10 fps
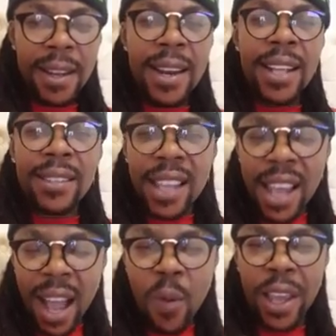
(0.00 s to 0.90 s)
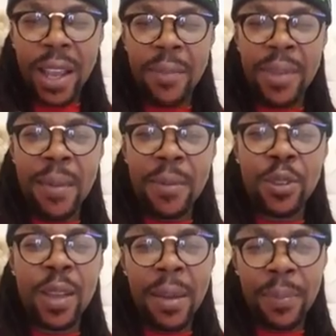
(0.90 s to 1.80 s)
Let's see how we can be able
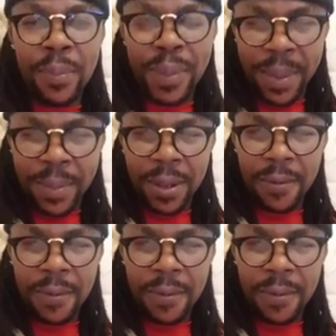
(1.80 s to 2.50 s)
to help people.